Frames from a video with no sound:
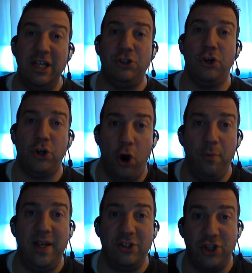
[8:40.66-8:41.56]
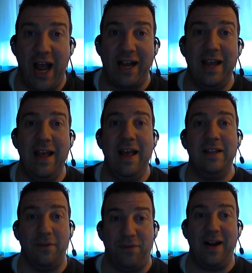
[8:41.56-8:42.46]
it took Kobe and Shaq
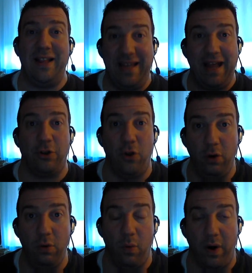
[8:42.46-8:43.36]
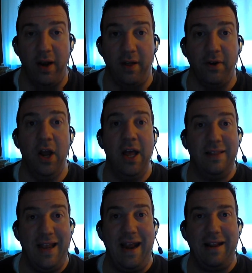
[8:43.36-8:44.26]
to finally get along with one another
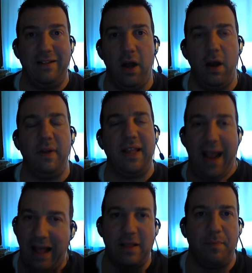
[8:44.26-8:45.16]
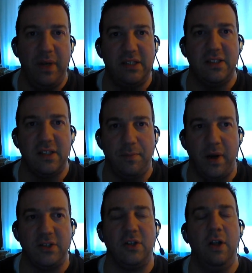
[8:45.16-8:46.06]
to get it done, but they had the pieces of the
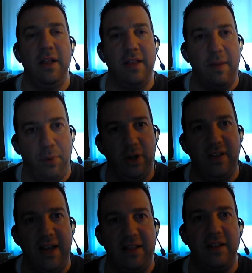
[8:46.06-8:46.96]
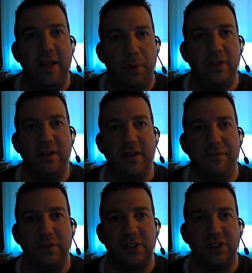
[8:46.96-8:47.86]
puzzle. They put it together. They put their
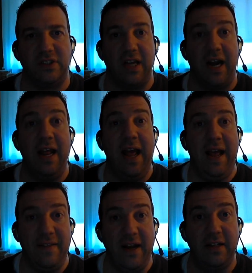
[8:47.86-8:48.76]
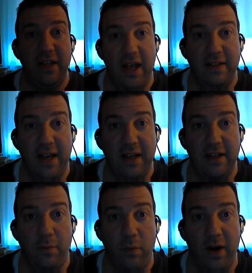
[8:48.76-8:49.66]
differences aside, and they
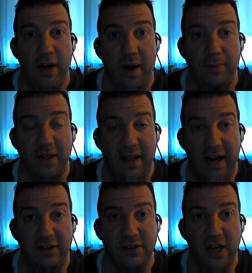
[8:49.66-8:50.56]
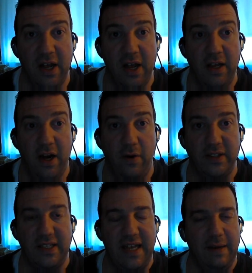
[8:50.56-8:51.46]
ended up winning a couple of titles,
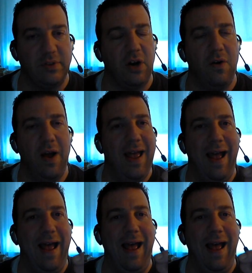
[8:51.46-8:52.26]
as a team. So,